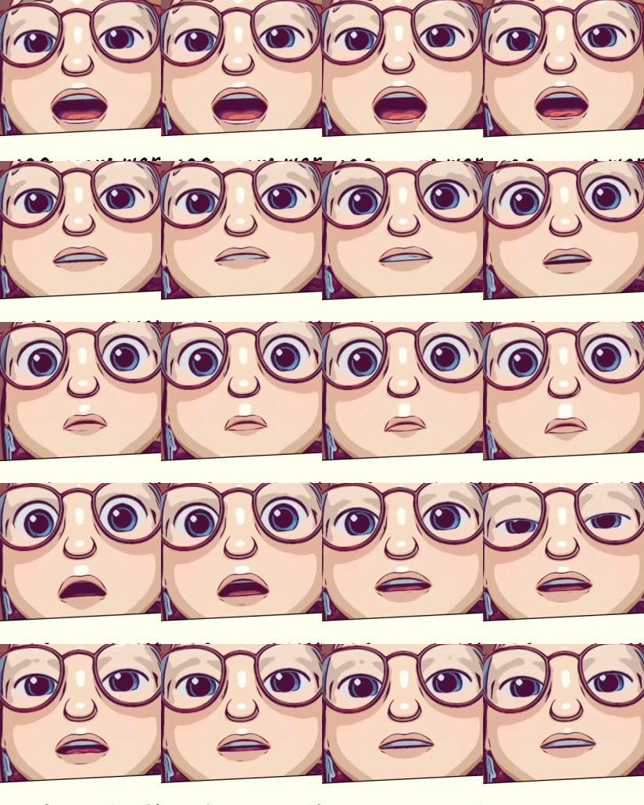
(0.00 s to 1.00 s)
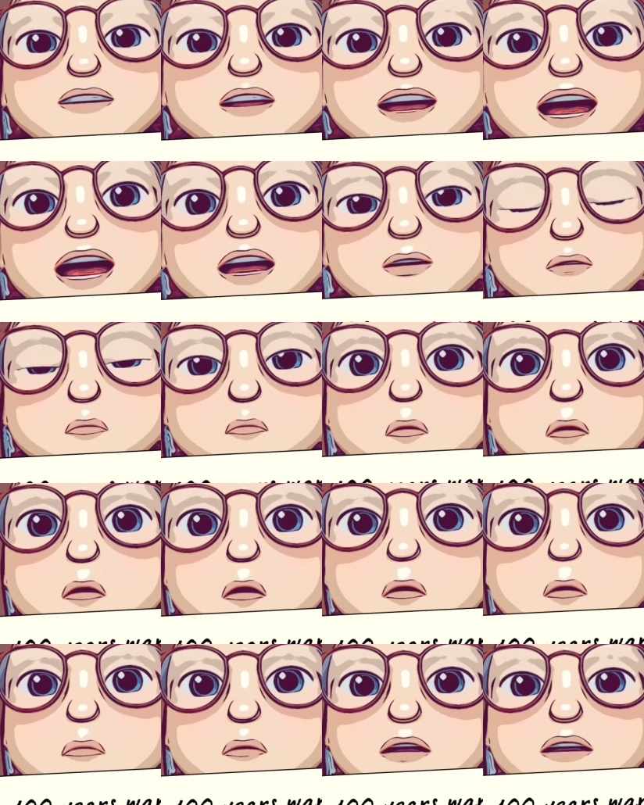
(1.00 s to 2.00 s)
The 100 Years' War
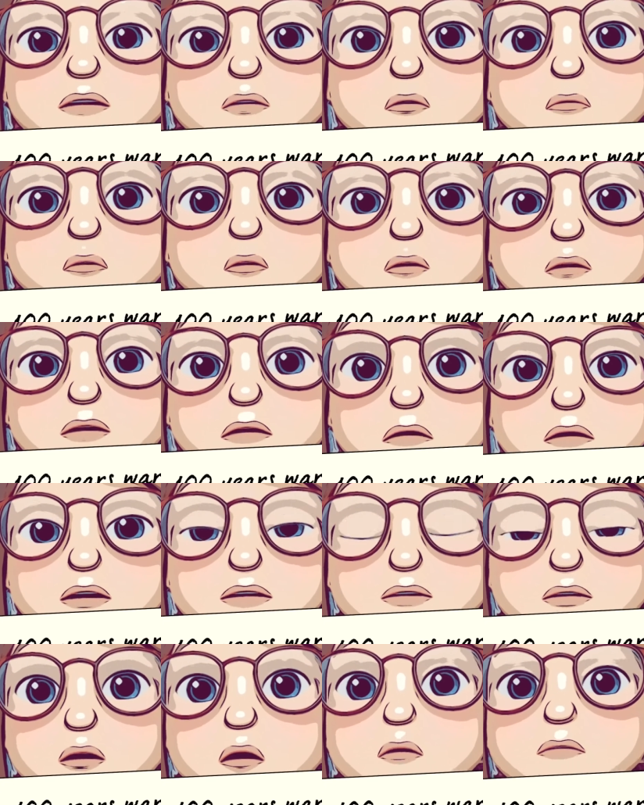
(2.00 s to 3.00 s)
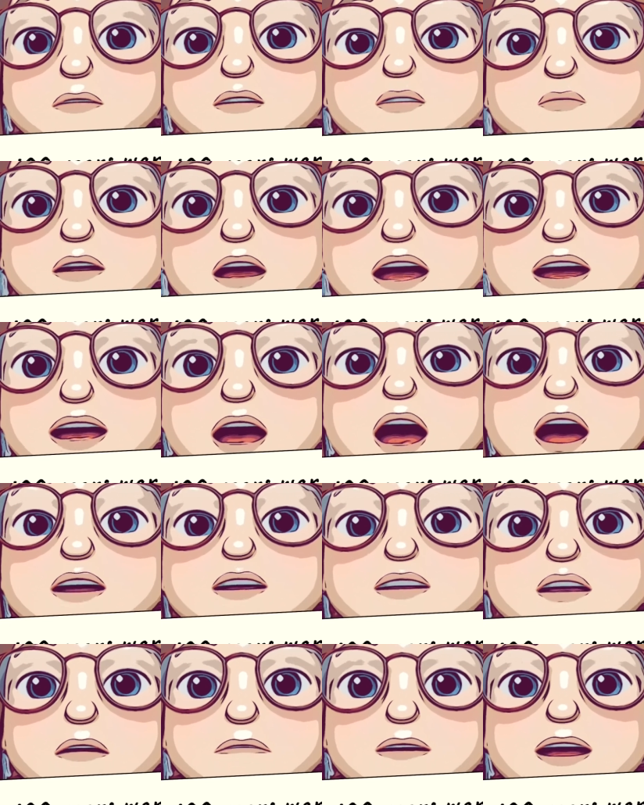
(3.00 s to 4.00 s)
was a war that was fought between
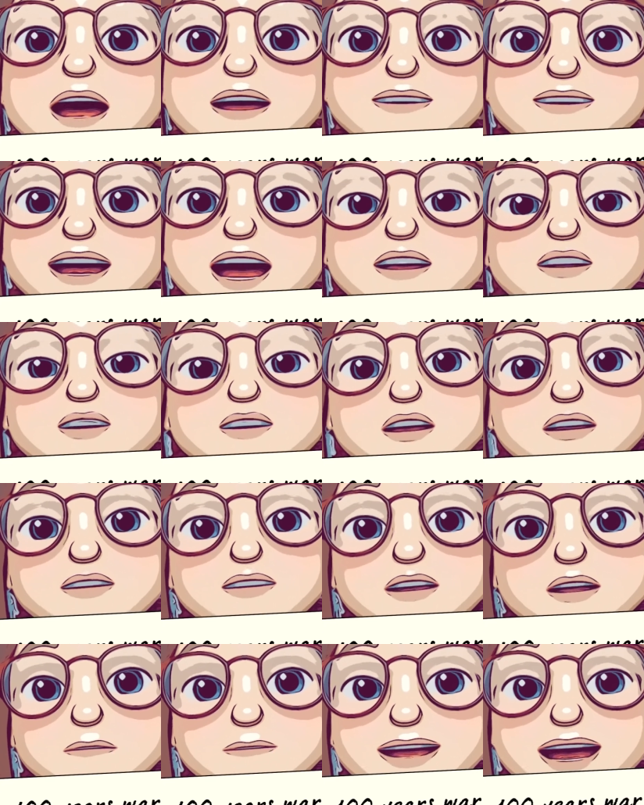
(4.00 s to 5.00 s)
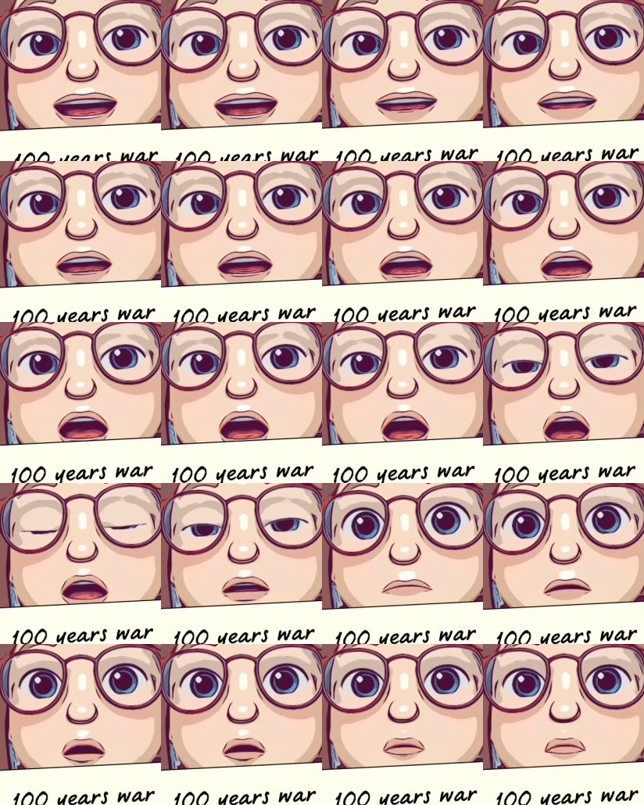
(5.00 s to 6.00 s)
the Plantagenet family,
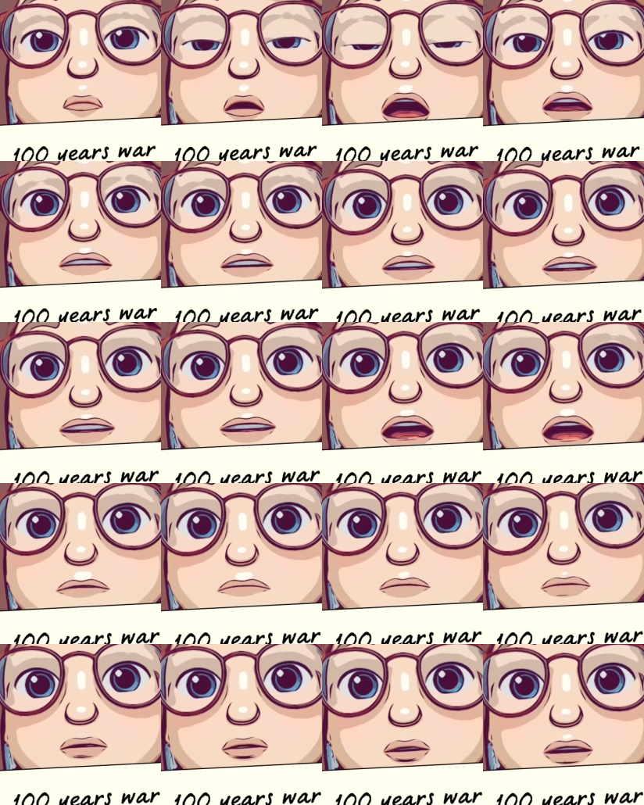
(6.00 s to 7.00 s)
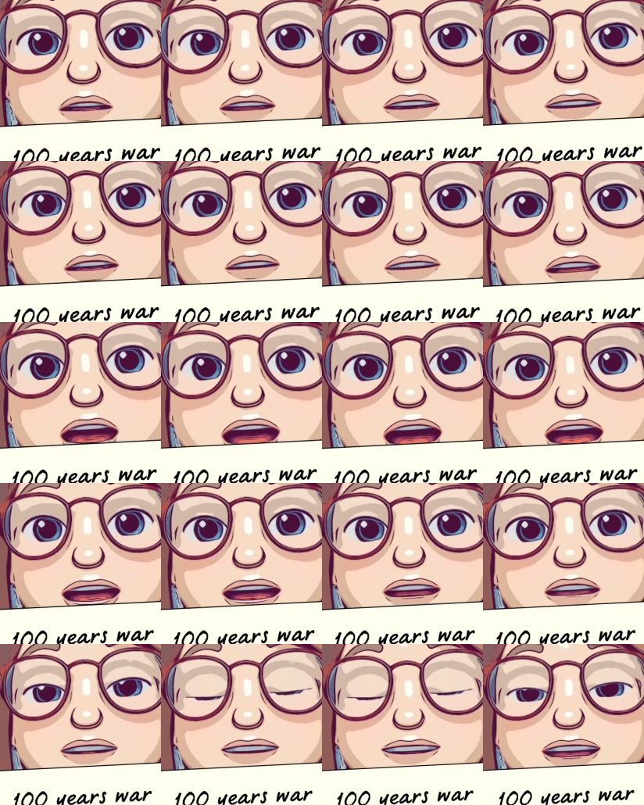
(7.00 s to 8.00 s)
who were at the time the rulers of
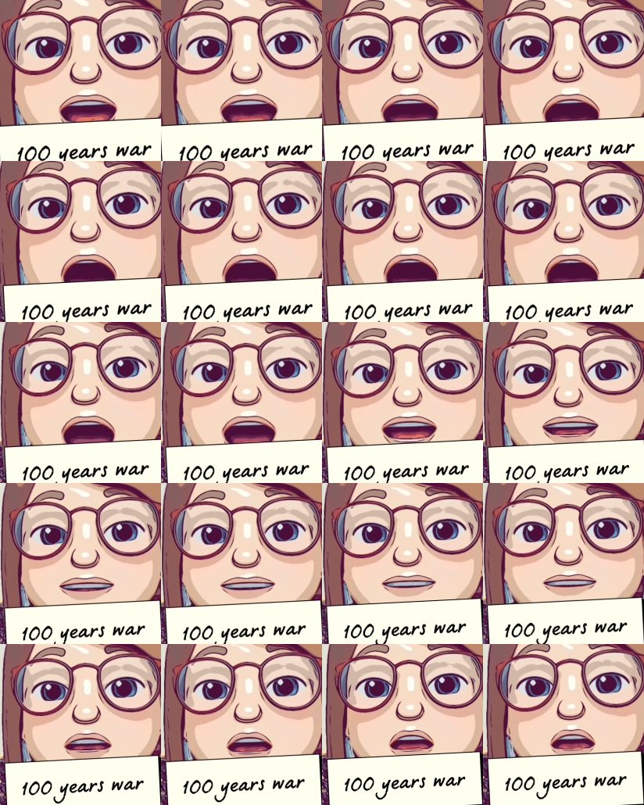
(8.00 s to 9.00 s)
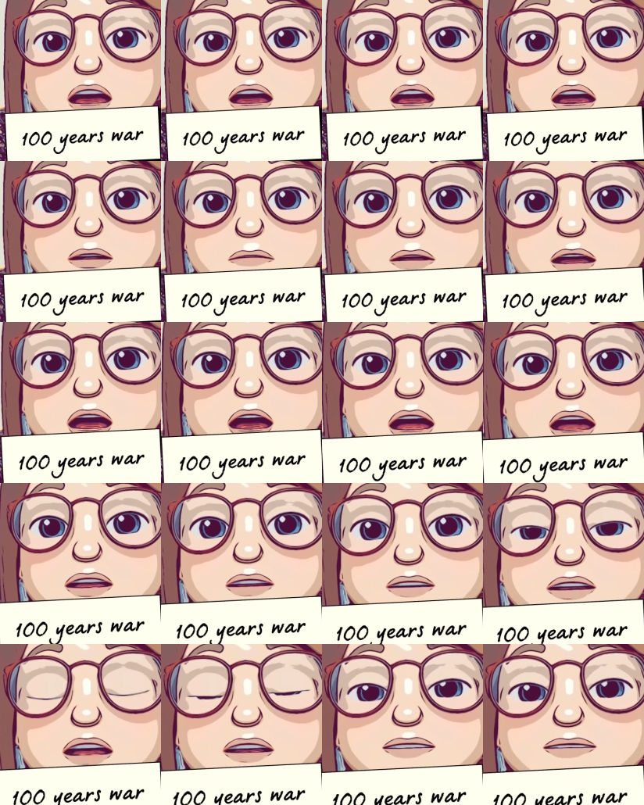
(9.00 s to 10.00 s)
England, and
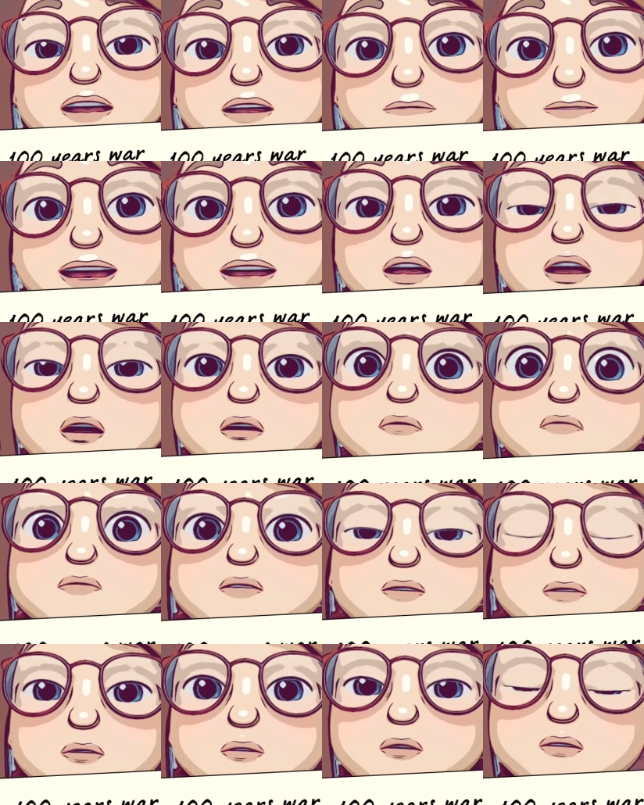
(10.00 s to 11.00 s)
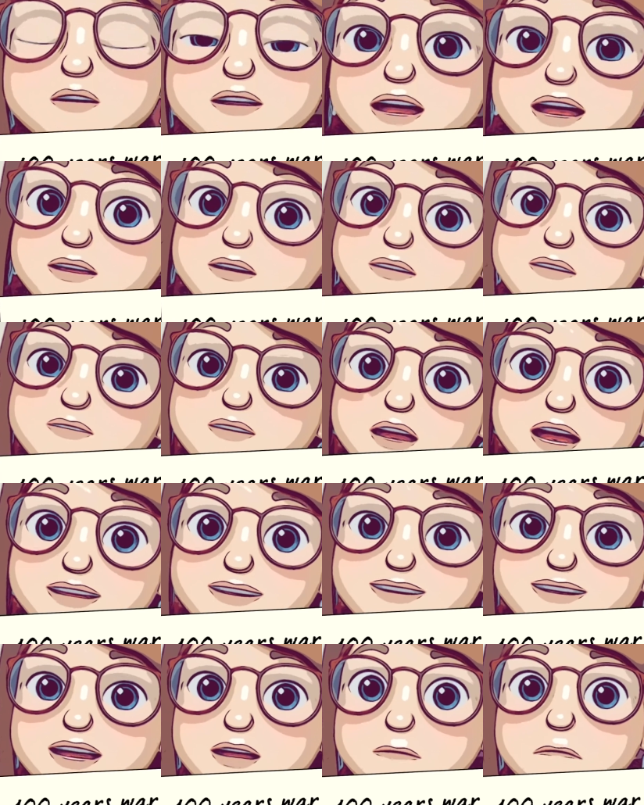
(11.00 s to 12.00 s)
a family who ruled in
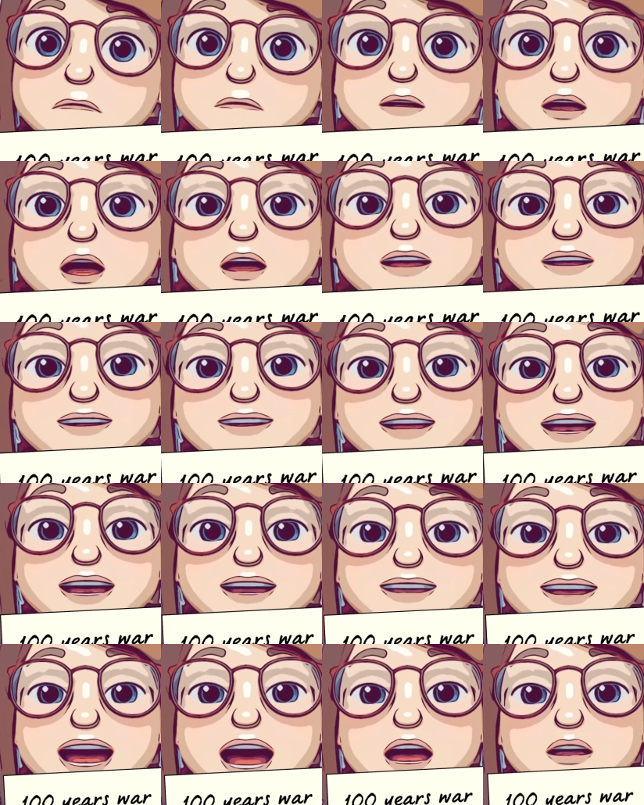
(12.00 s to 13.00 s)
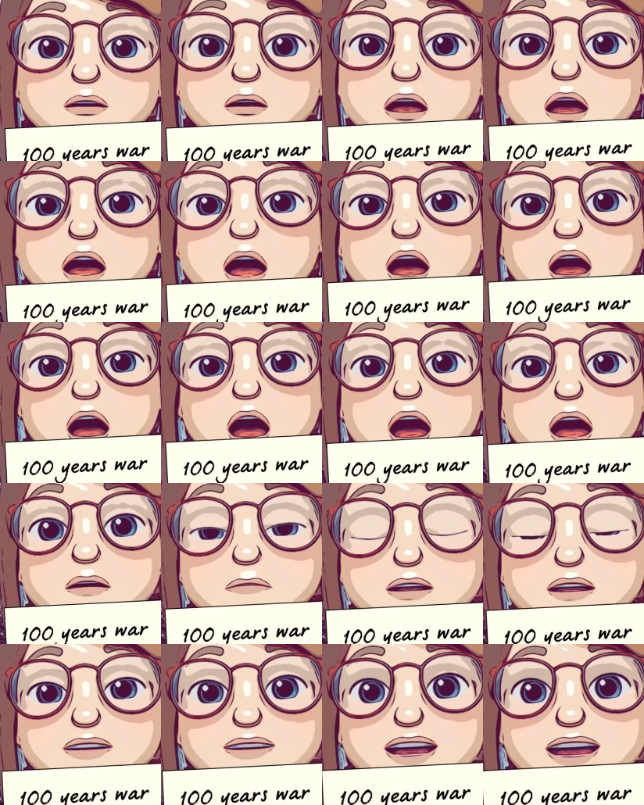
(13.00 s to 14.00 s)
France in Burgundy. Now,
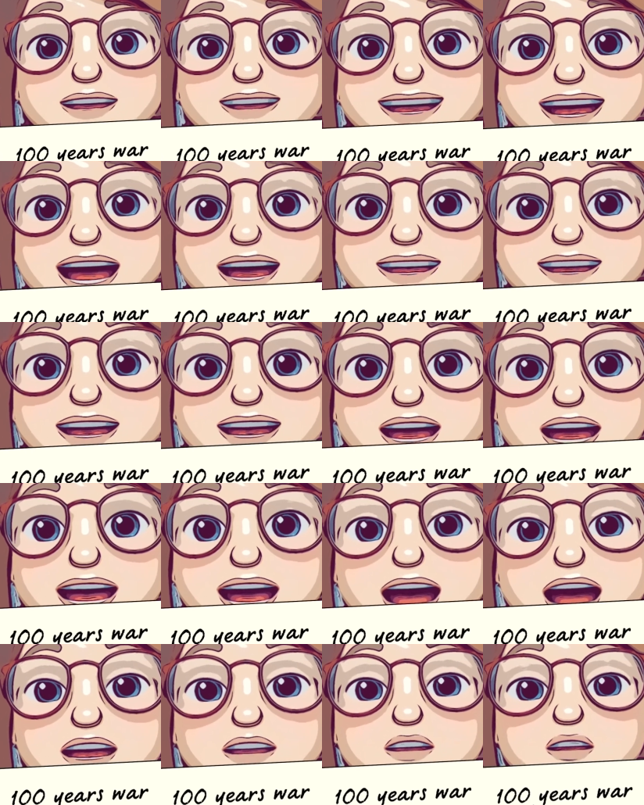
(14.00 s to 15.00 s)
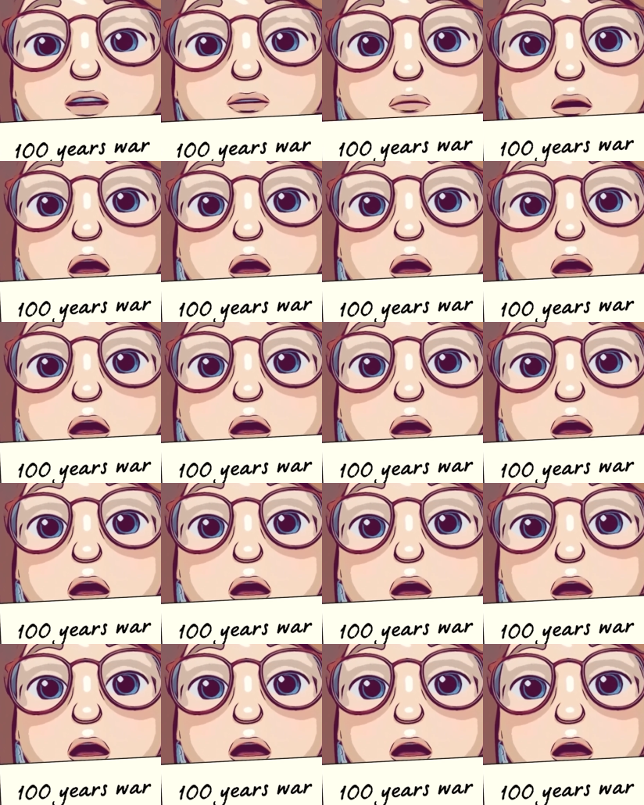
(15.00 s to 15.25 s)
these later link into our